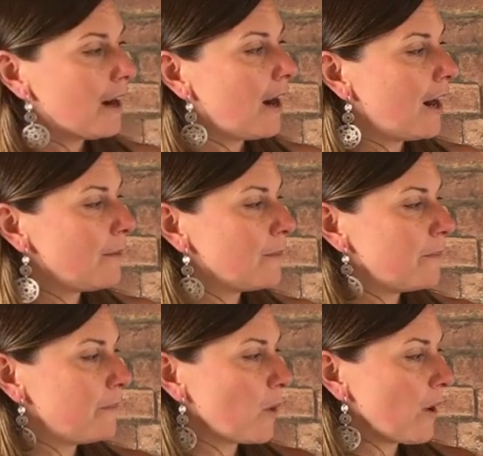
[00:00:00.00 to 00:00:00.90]

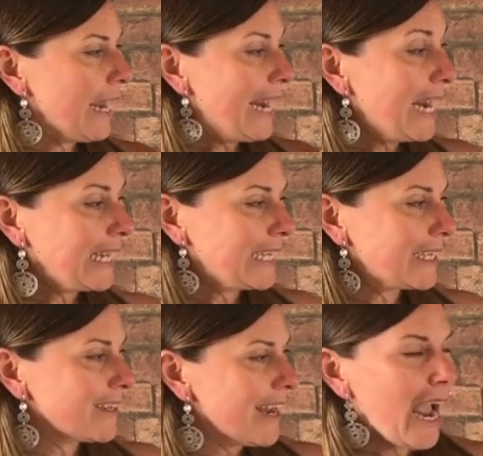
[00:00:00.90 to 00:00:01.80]
Um,
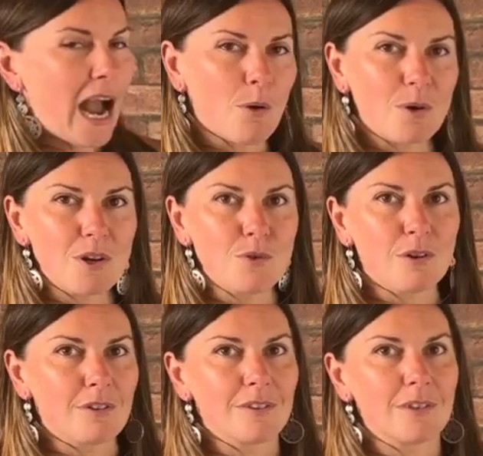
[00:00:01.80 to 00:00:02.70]
and how are you
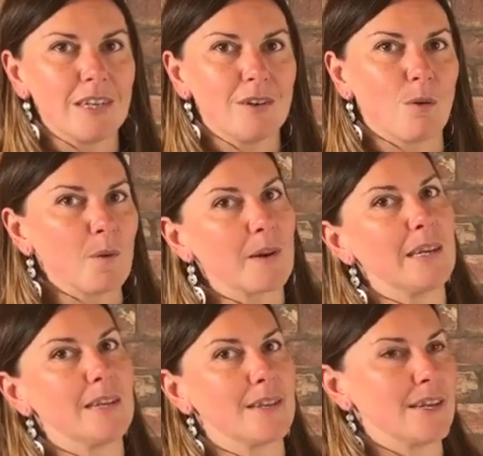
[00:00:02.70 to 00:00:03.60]
currently
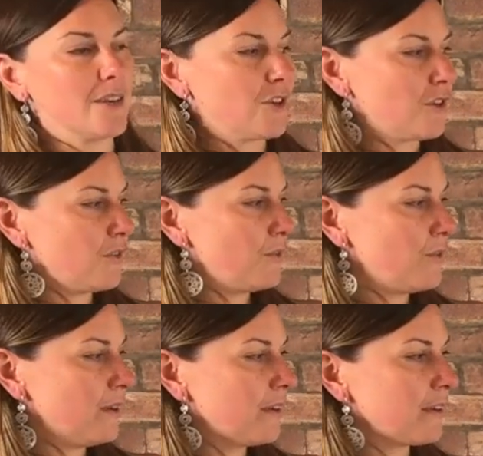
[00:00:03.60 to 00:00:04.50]
orienting
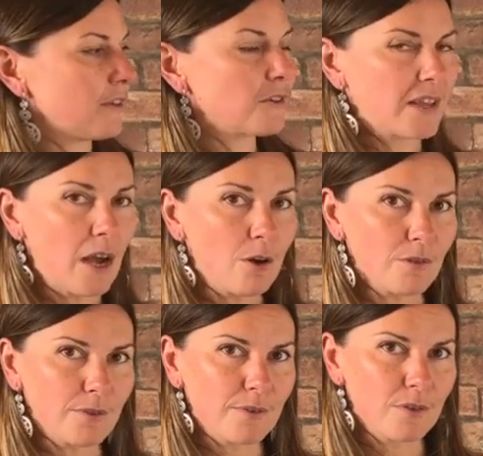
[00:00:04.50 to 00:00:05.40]
to
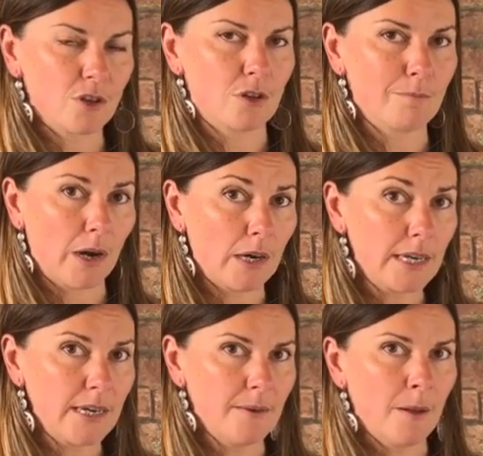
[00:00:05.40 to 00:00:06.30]
yourself, to your
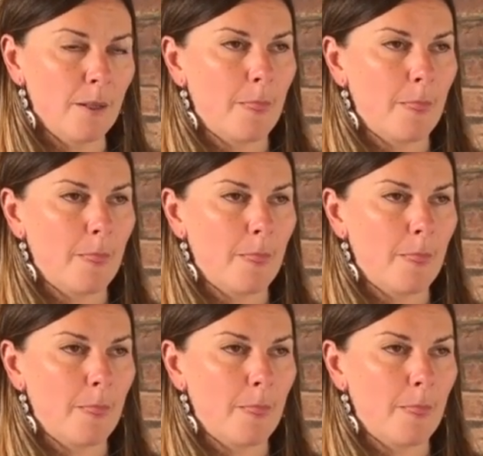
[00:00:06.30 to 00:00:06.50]
body,